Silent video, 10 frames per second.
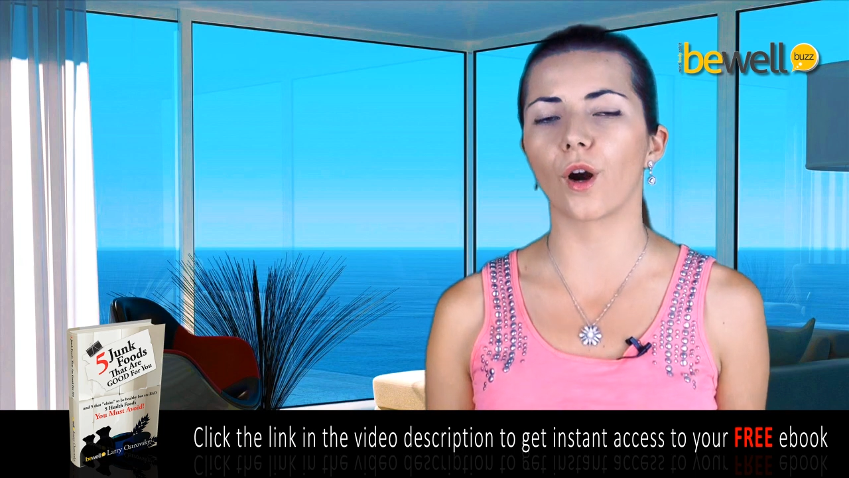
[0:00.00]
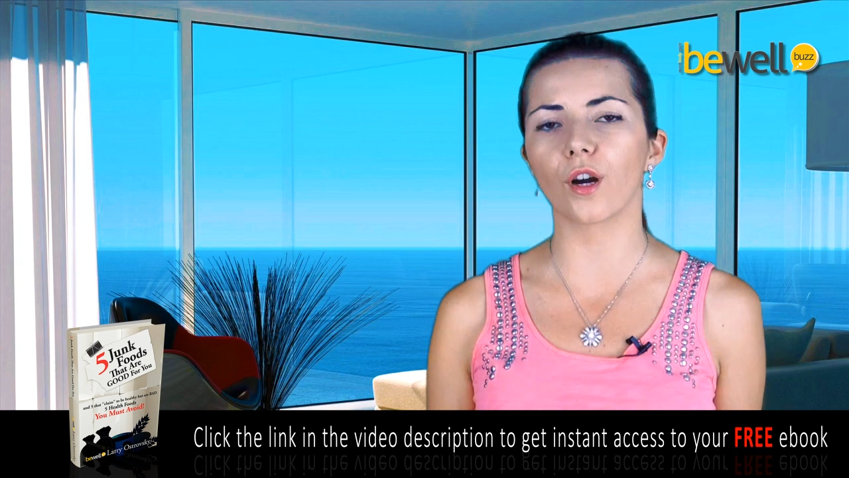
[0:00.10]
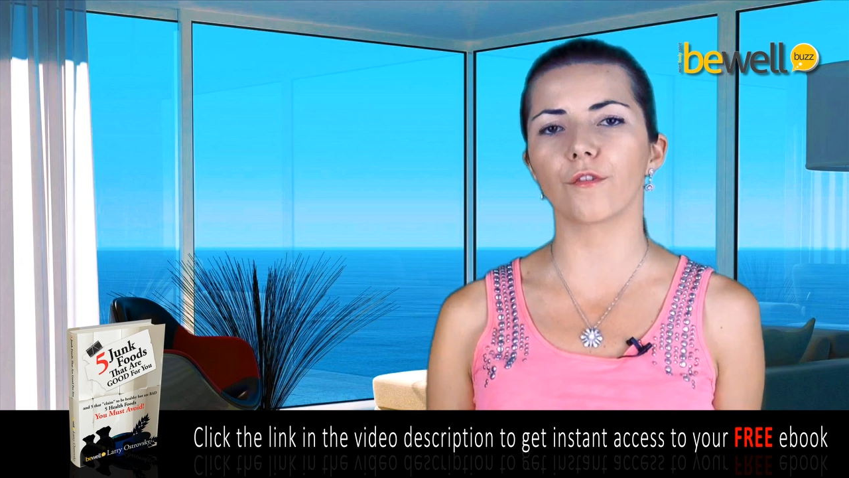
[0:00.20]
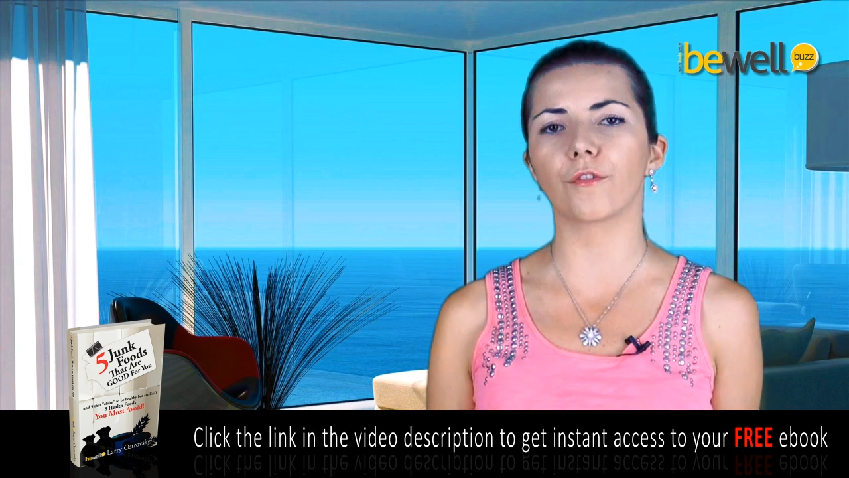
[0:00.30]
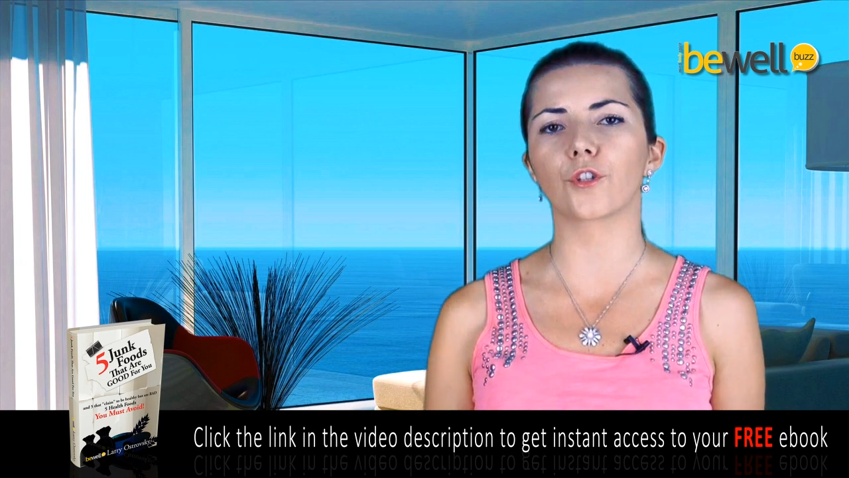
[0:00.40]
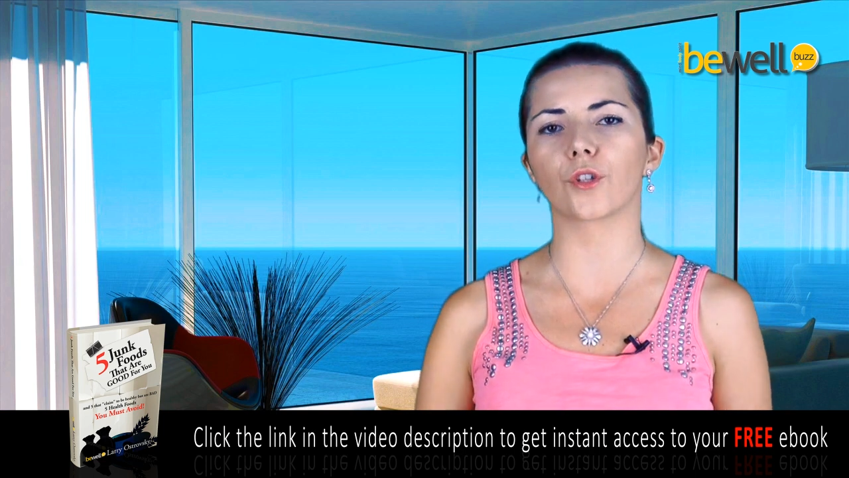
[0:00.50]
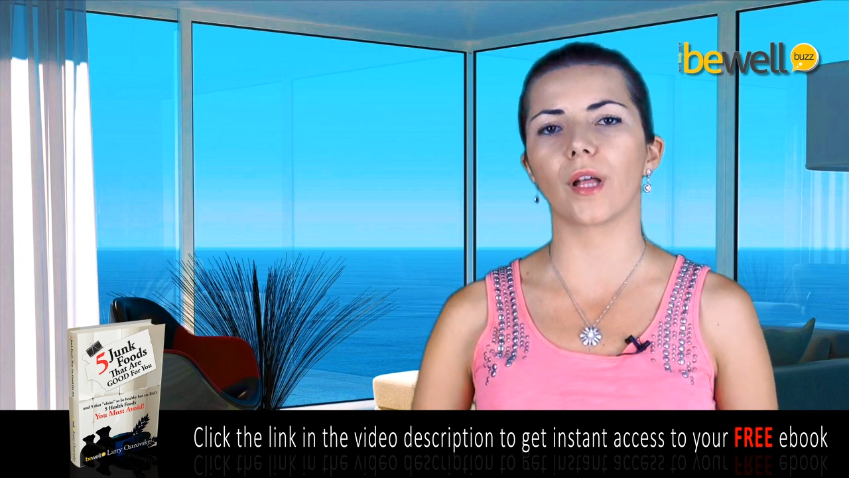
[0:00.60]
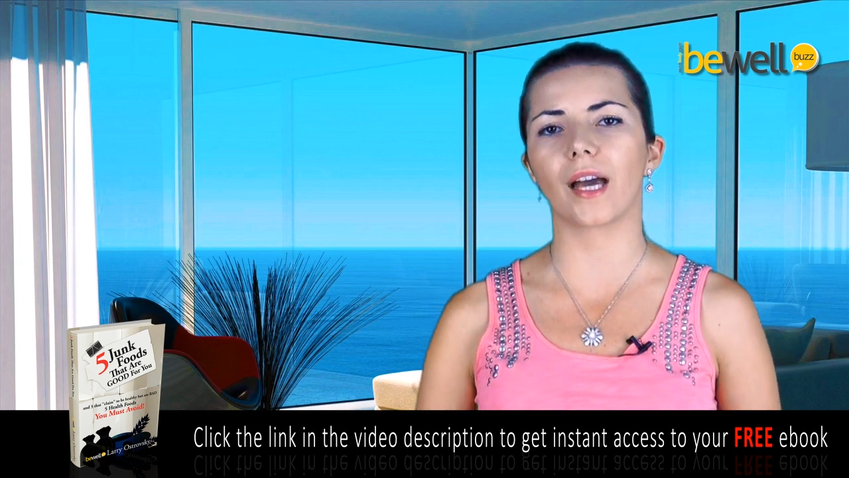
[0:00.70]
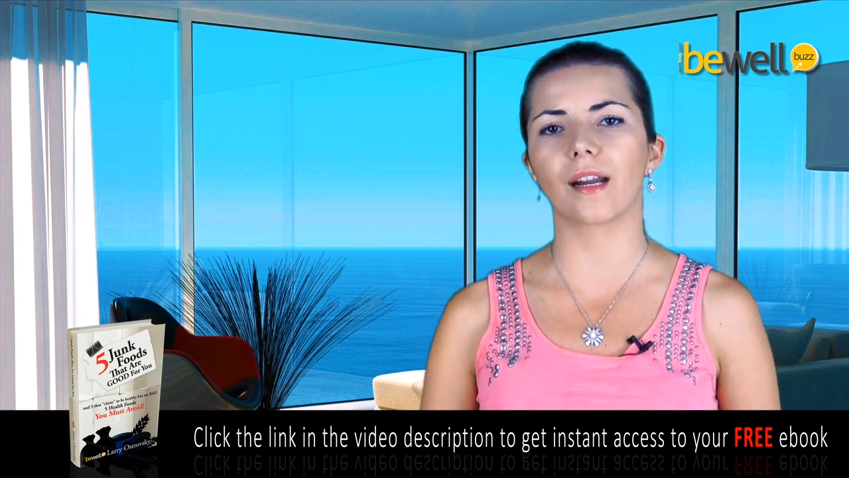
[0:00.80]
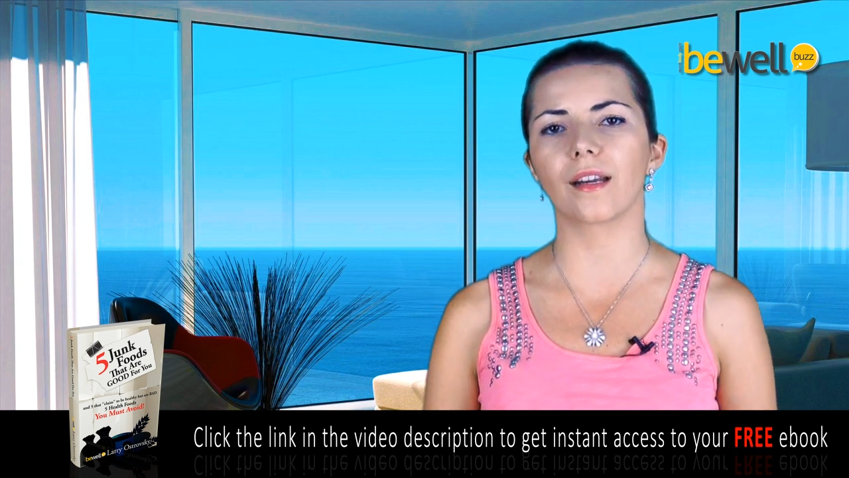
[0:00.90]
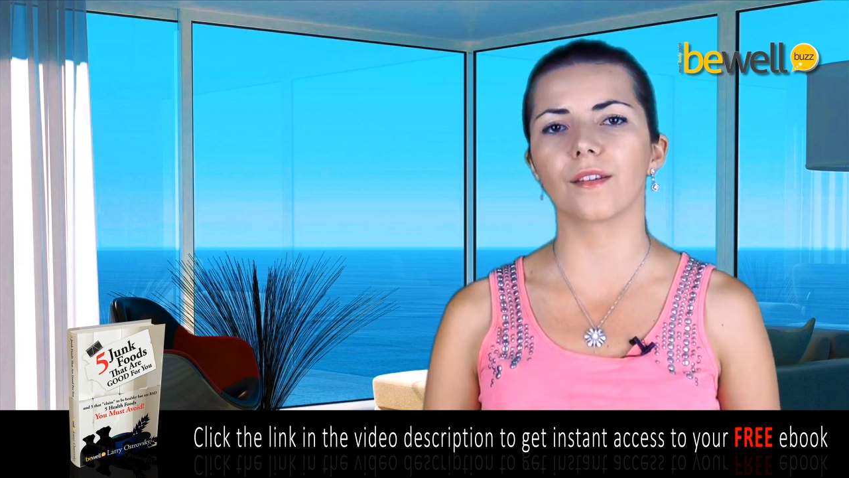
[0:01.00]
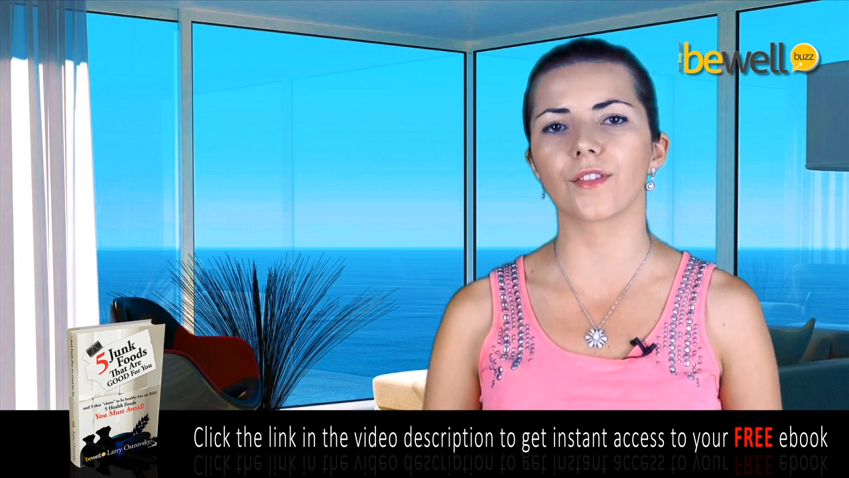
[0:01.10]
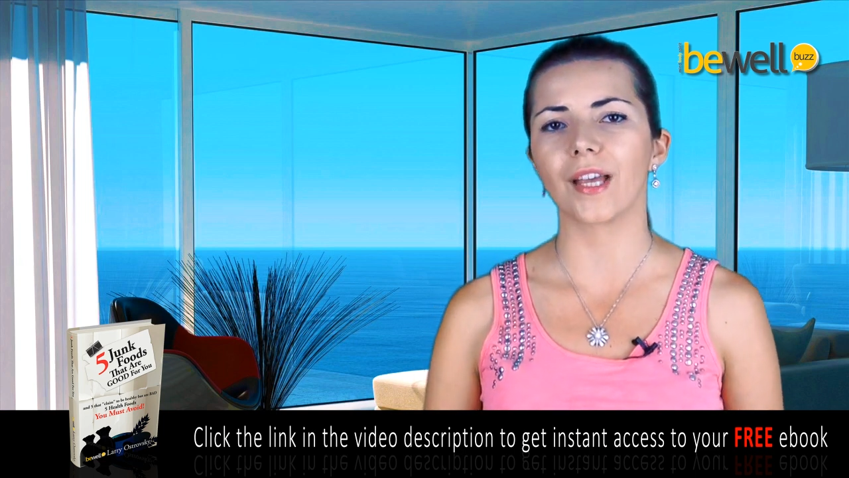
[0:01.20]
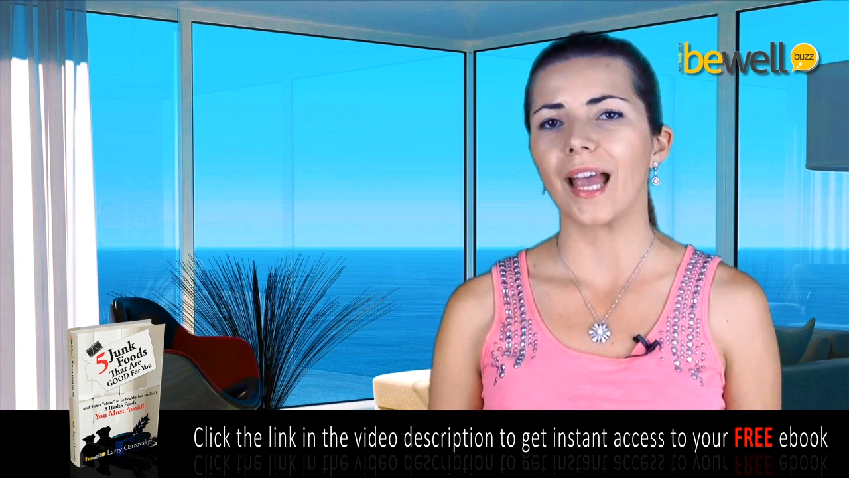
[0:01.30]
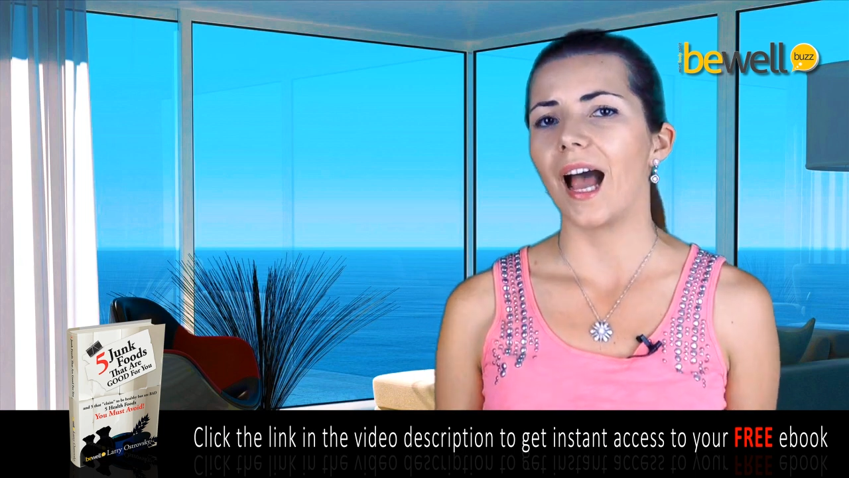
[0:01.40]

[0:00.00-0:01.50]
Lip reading: artificial additives,